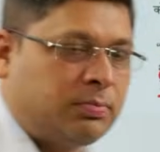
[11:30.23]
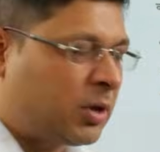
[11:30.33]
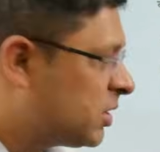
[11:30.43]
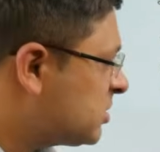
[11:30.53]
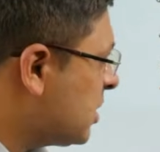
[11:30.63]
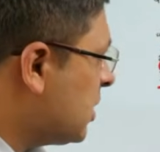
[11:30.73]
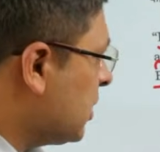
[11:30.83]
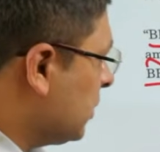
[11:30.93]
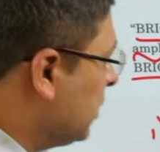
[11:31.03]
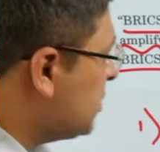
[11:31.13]
because
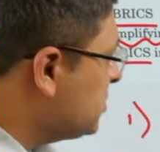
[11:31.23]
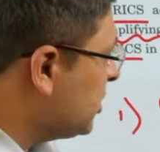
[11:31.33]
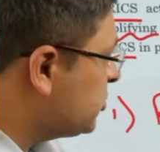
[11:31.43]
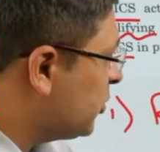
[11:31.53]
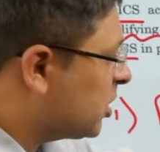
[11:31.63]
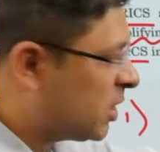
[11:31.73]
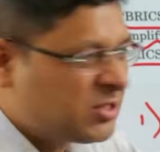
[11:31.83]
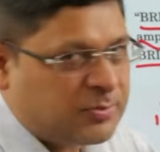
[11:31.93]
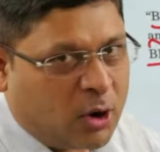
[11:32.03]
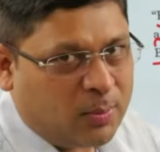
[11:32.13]
this deals with
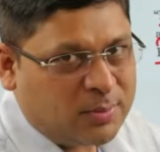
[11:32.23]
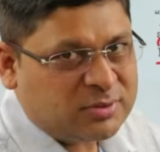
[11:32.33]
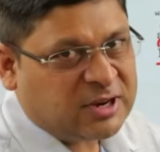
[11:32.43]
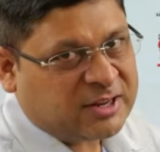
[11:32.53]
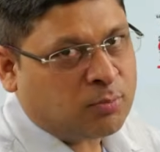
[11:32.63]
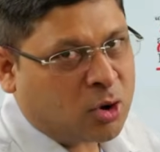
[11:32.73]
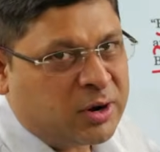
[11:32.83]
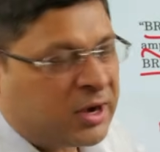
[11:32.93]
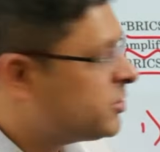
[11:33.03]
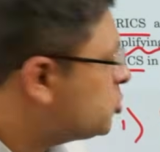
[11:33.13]
currency problems, that is
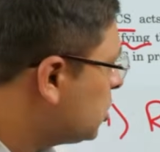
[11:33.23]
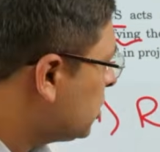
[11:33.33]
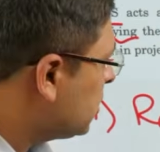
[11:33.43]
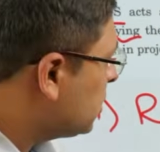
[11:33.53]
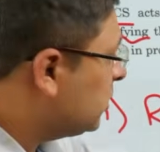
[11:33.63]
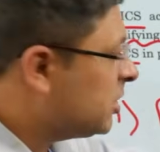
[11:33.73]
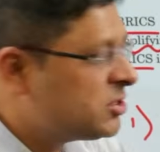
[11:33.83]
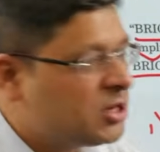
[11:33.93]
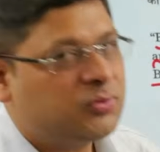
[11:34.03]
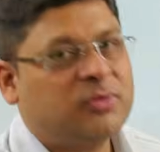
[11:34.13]
monetary issue. This
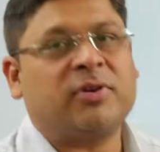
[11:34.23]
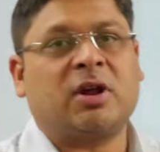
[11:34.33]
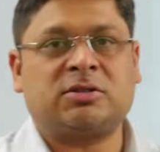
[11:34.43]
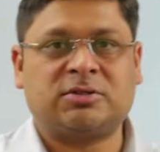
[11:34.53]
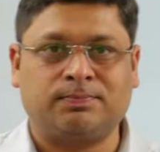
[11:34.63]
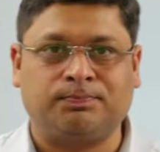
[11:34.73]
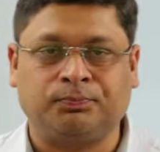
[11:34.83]
deals with finance.